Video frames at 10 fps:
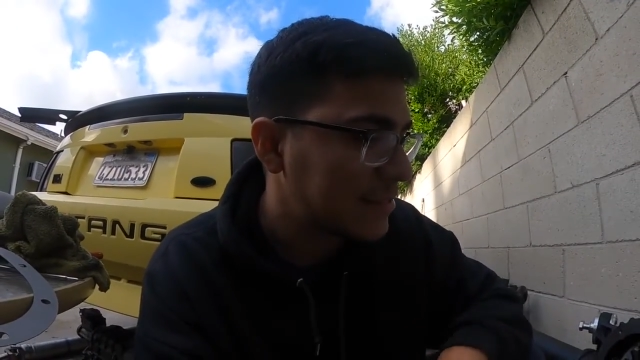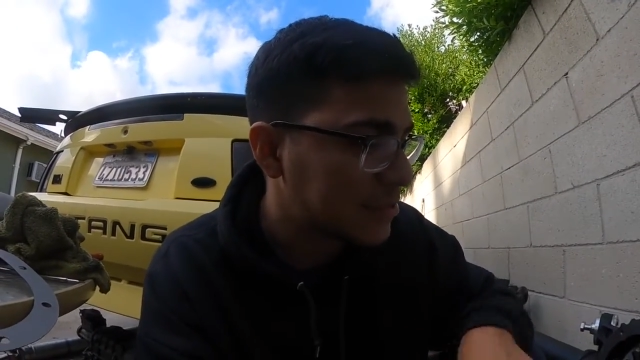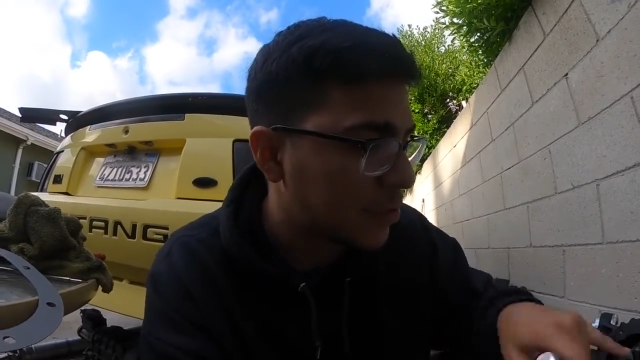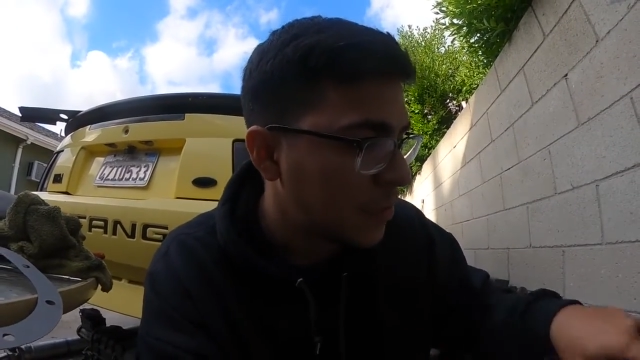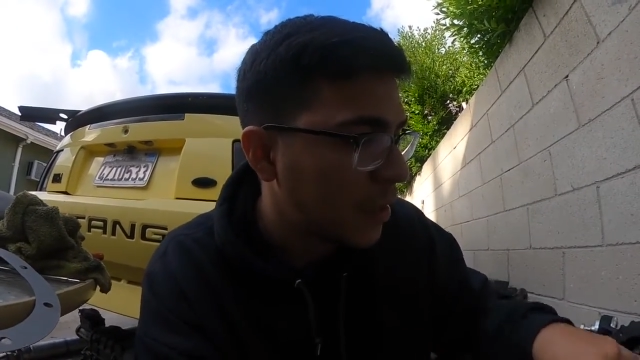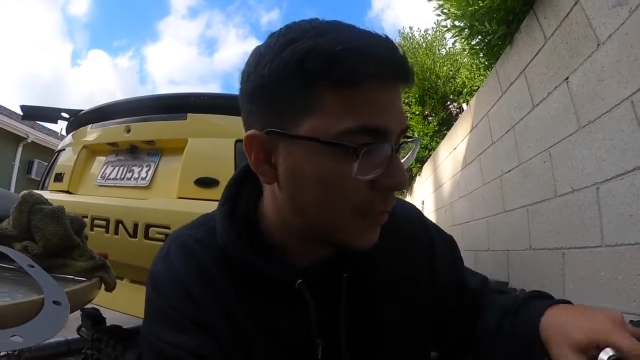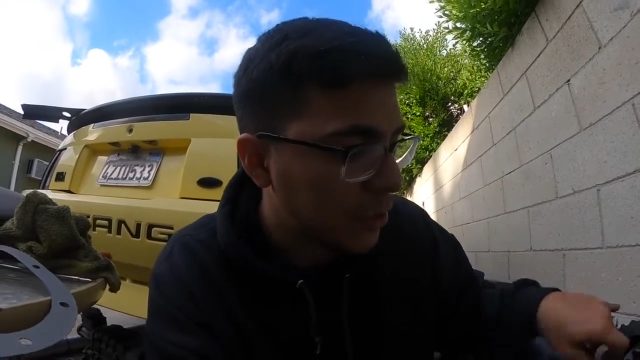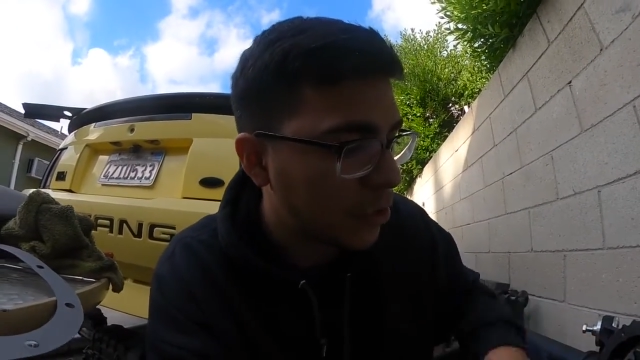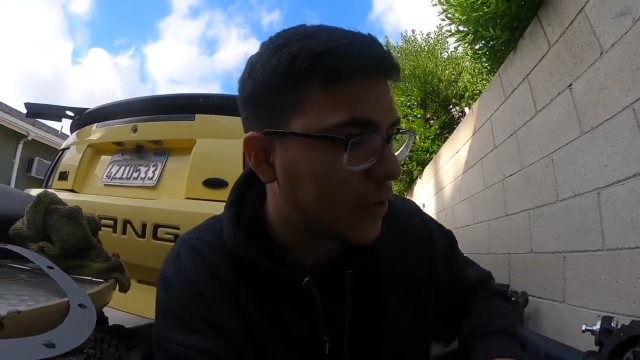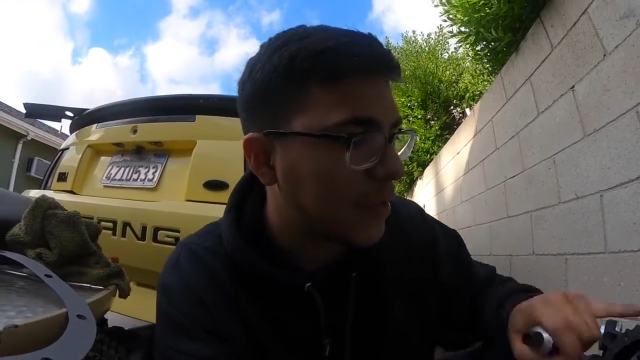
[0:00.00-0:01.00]
So I'm
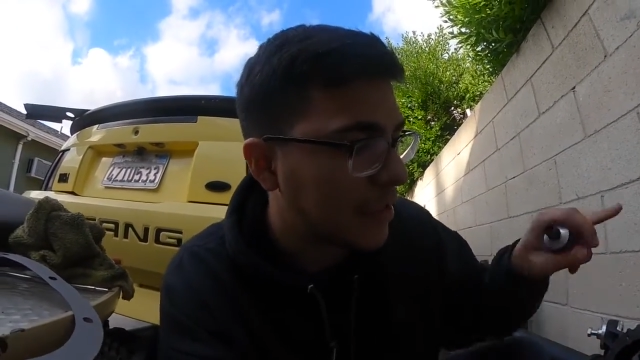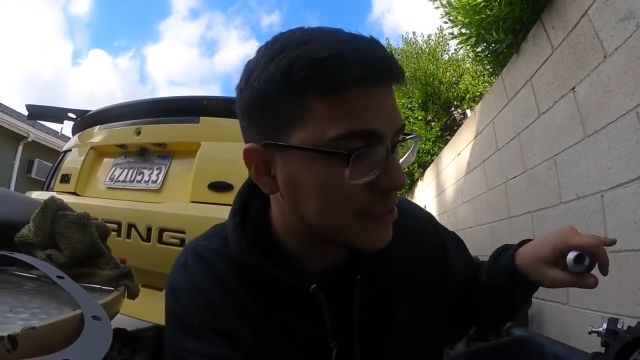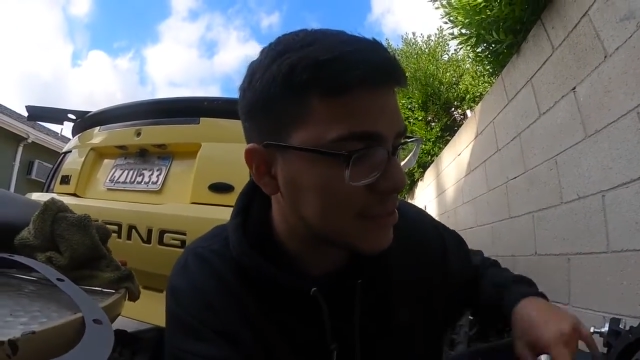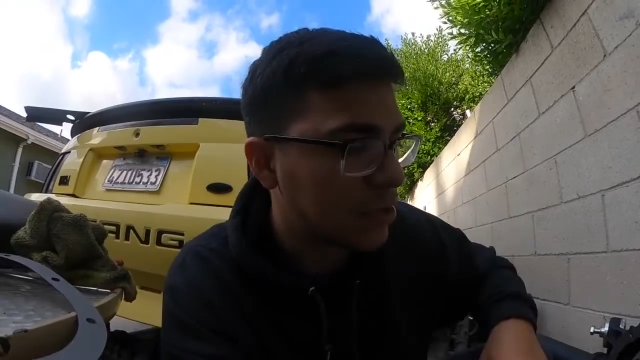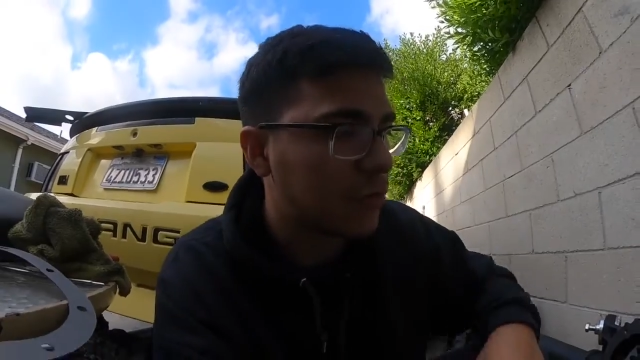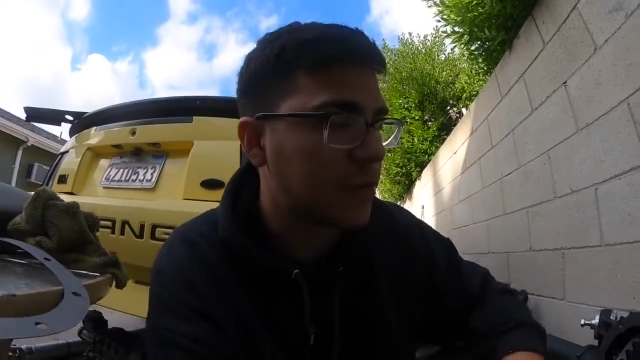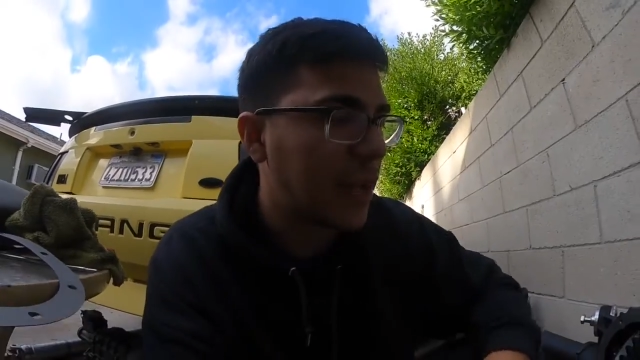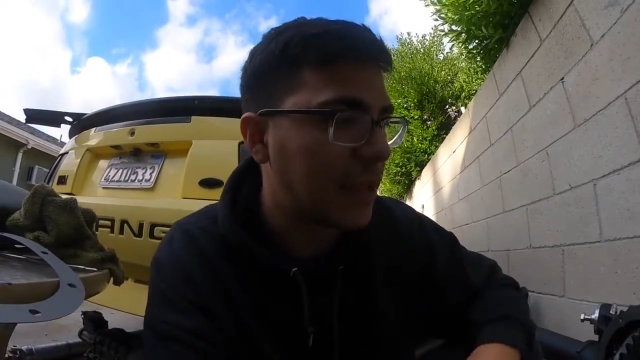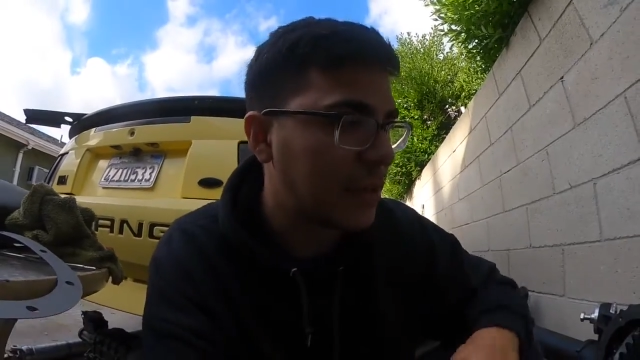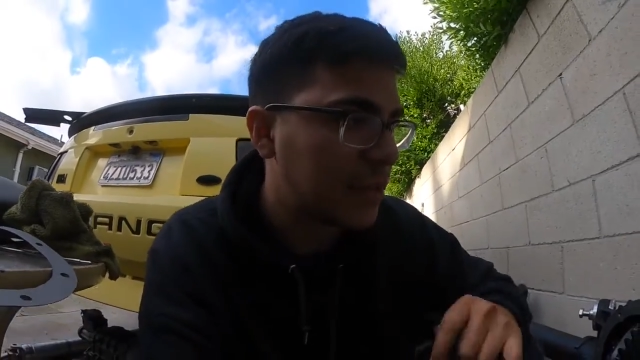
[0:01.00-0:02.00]
gonna go ahead and let it sit
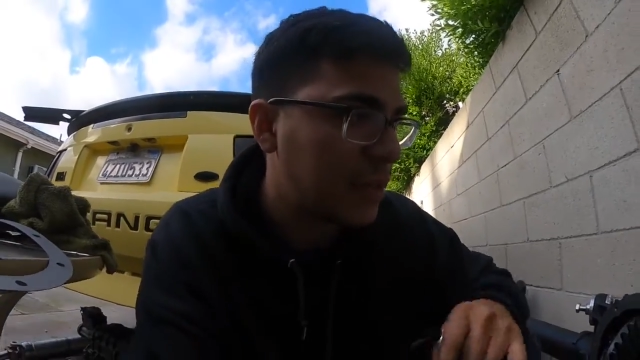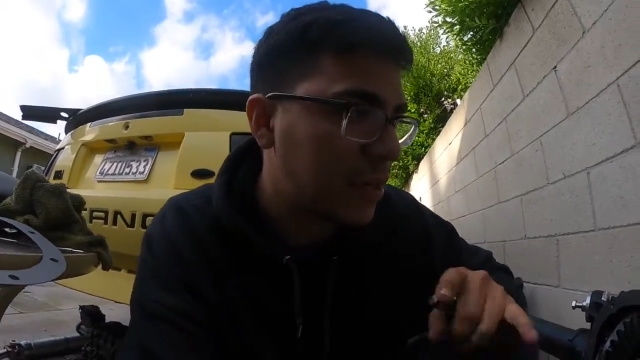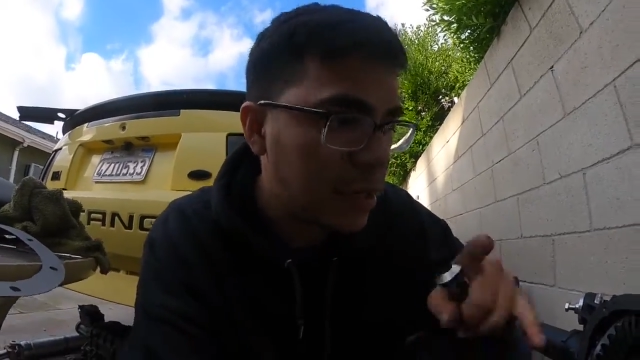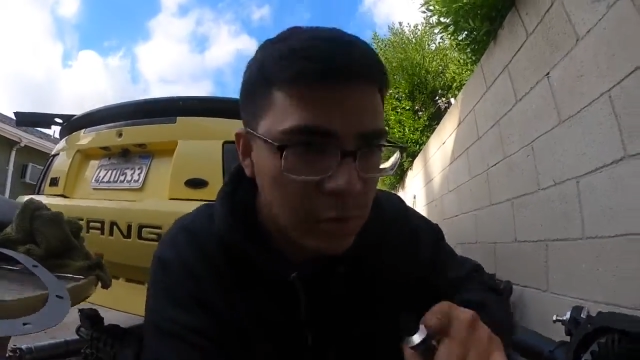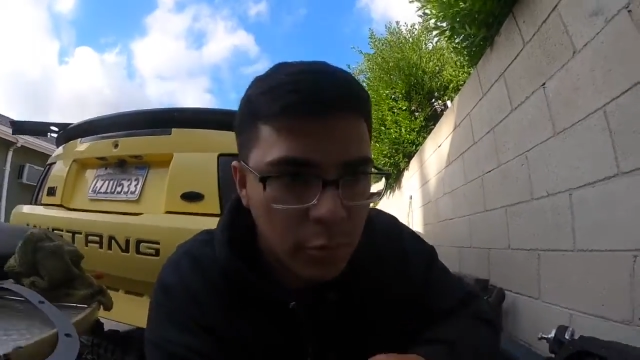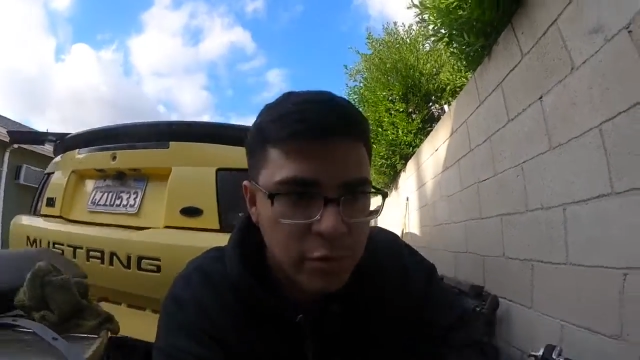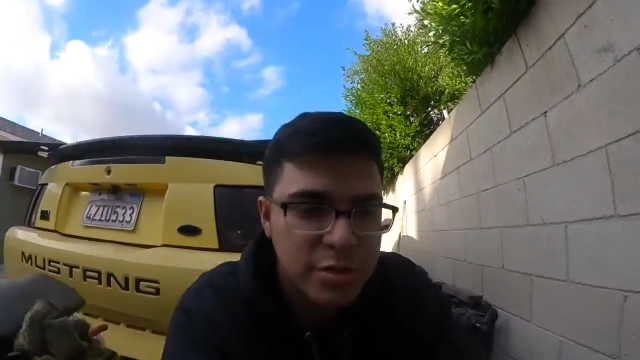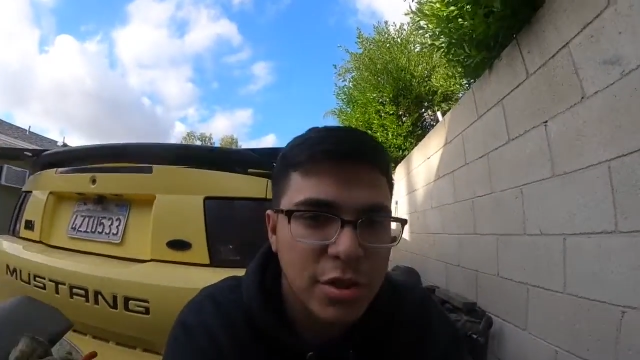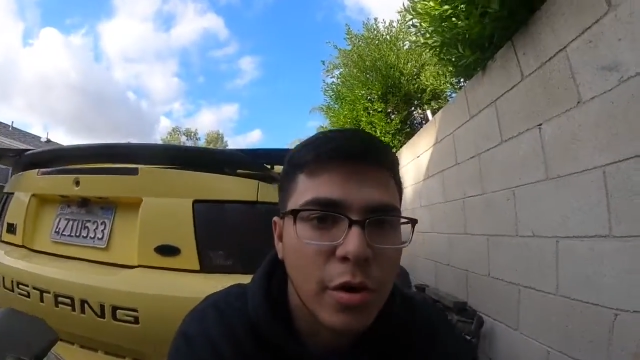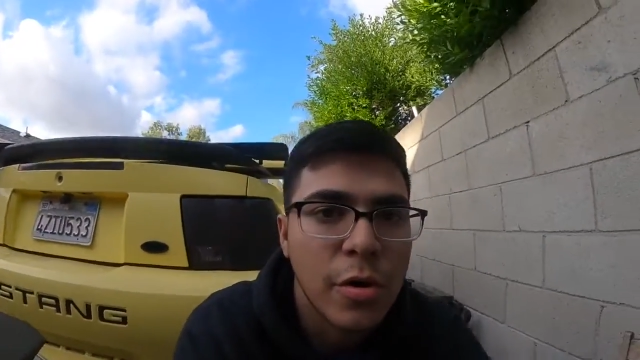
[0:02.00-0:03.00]
overnight, and then we'll
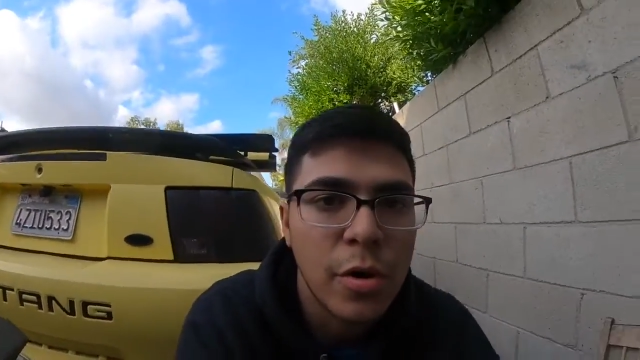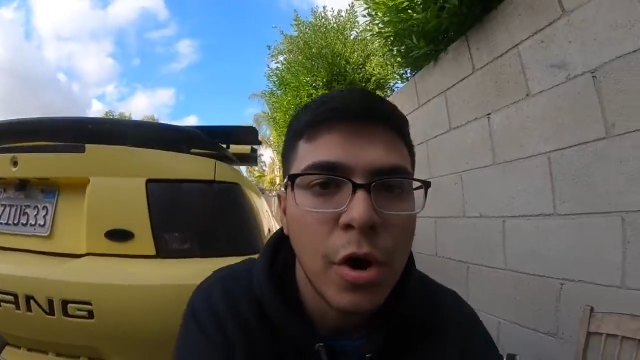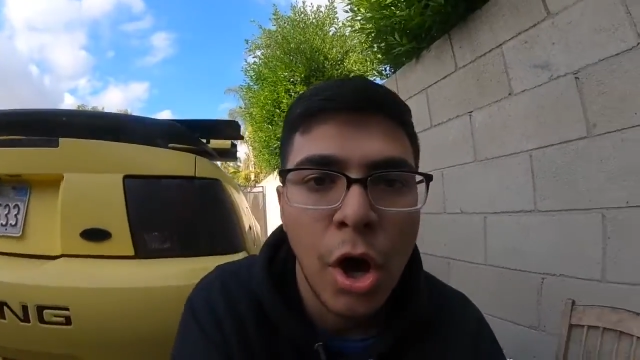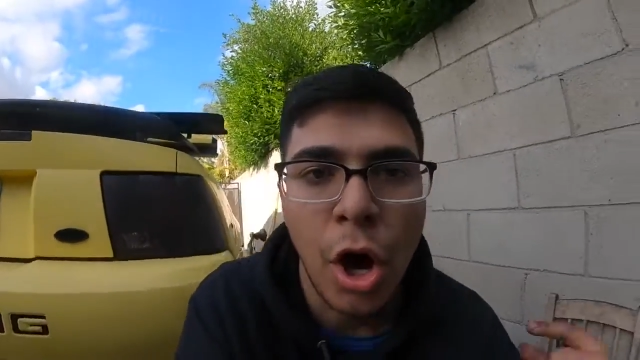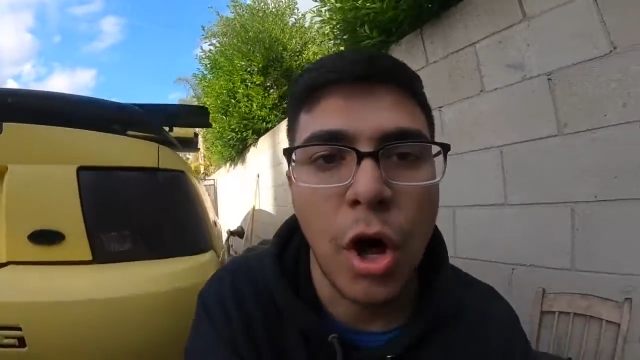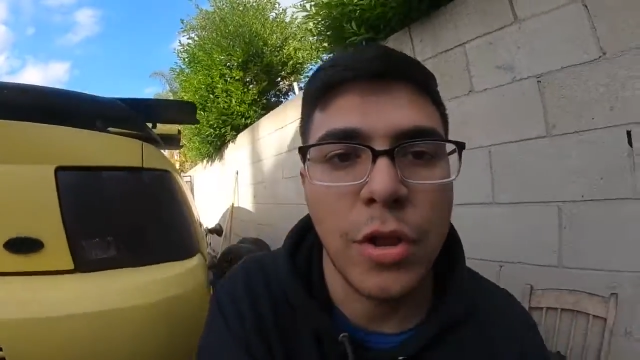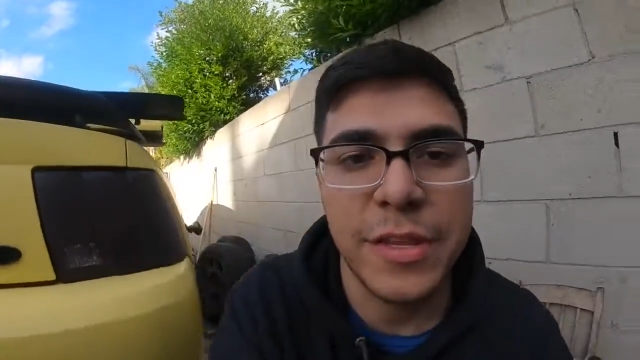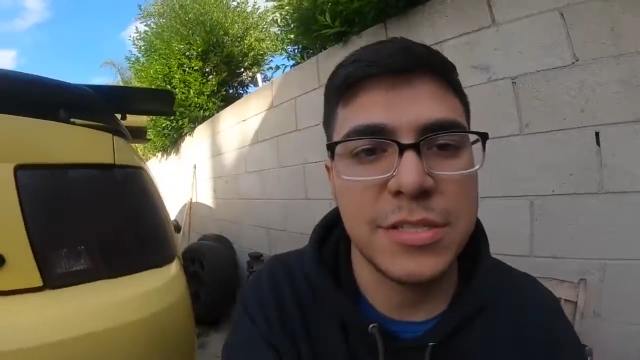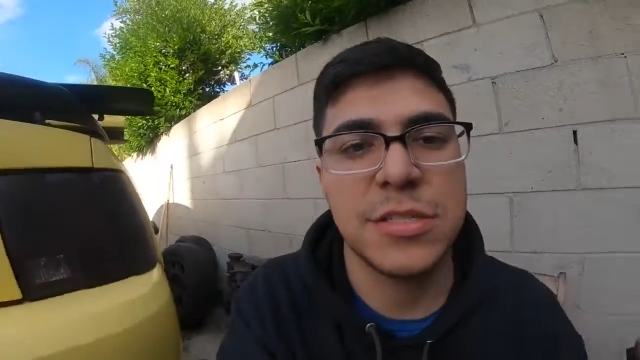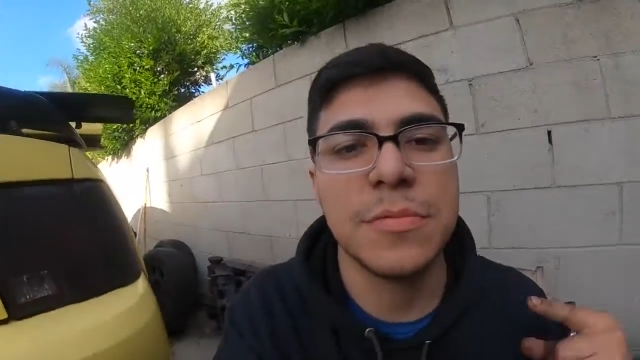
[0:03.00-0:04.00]
install all of
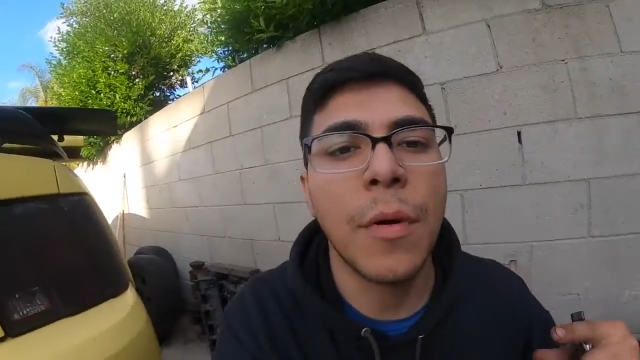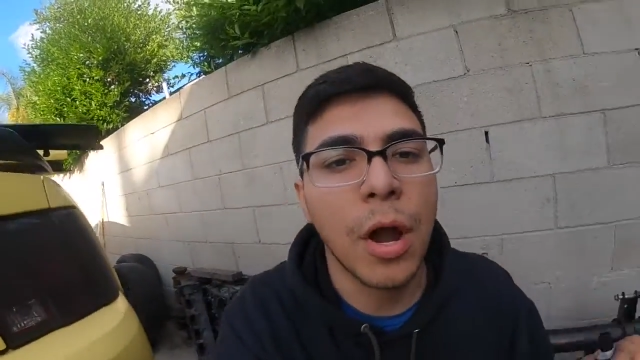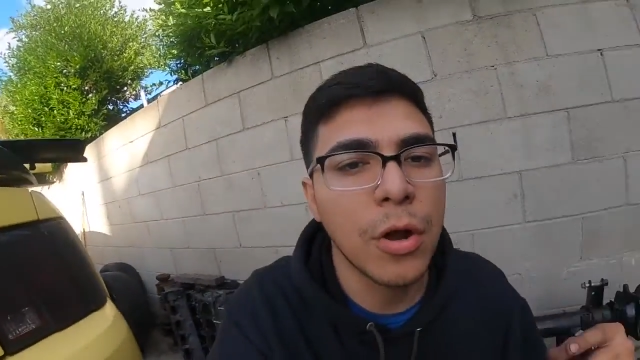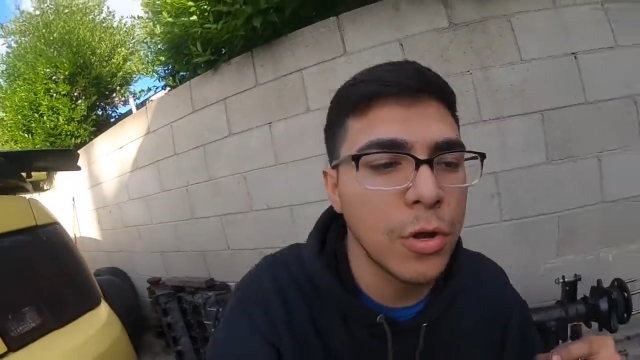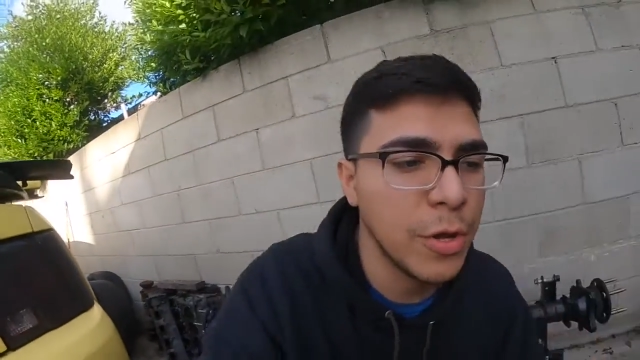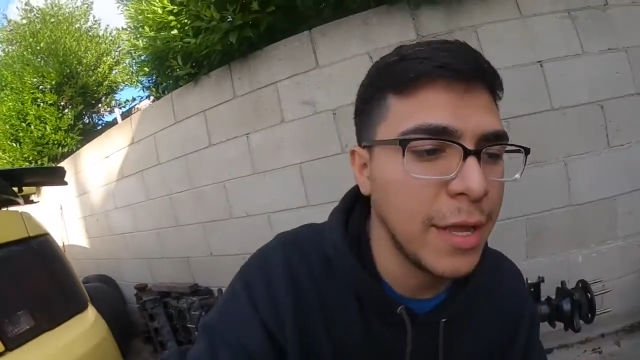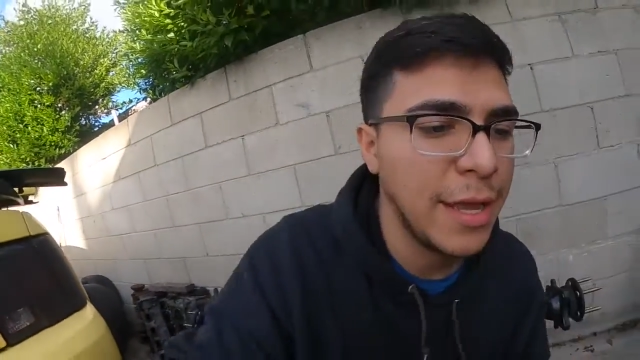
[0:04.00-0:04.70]
this tomorrow,